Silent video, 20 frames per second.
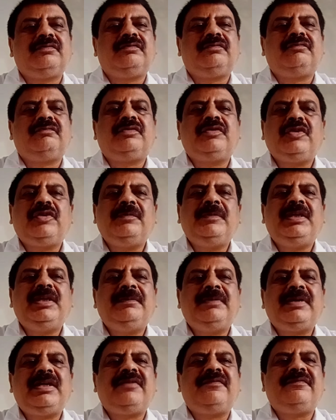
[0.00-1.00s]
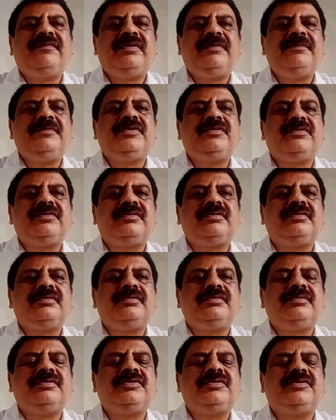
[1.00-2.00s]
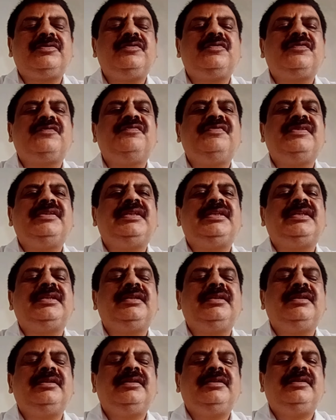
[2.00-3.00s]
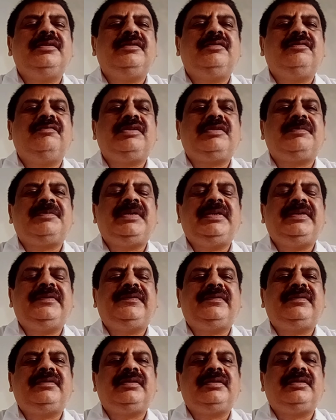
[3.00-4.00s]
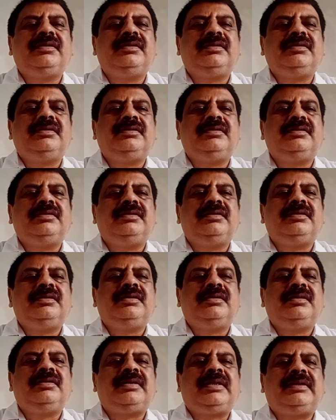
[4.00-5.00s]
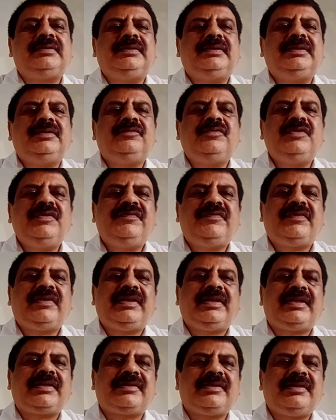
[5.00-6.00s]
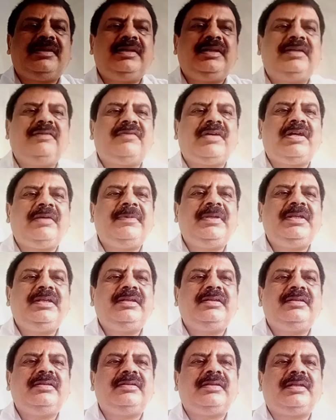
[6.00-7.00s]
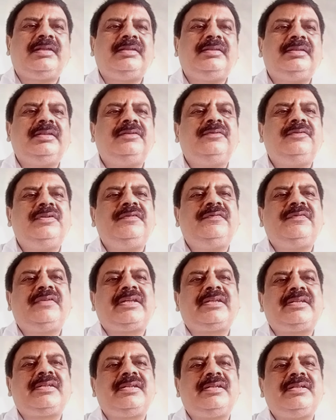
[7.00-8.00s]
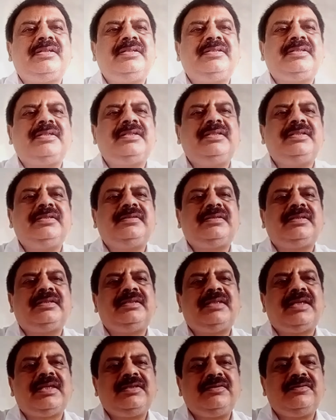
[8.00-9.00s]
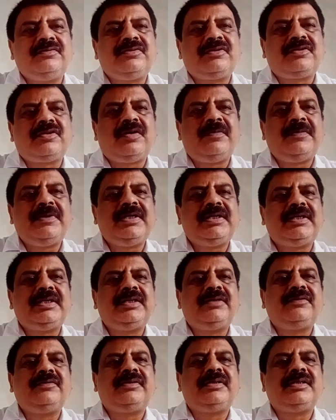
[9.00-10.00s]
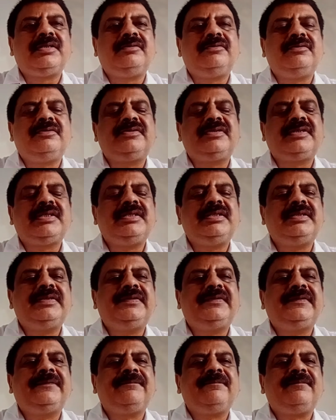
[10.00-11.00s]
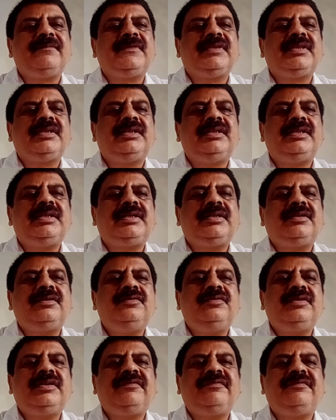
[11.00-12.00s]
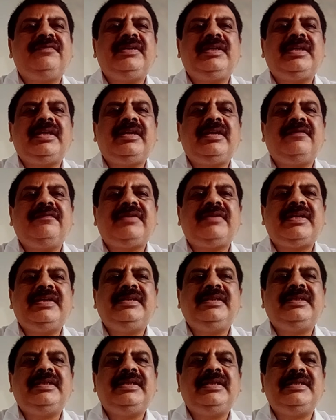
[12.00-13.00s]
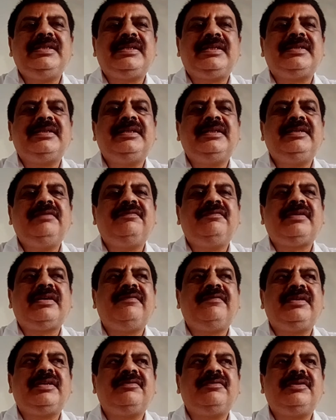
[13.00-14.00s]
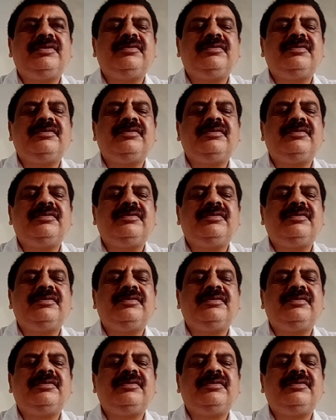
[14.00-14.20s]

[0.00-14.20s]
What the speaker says: What do you mean by a firm should look within? Which means rather than going for an external environment, rather than going for external changes and then accommodating to change those changes, let us look if we have anything internally where we could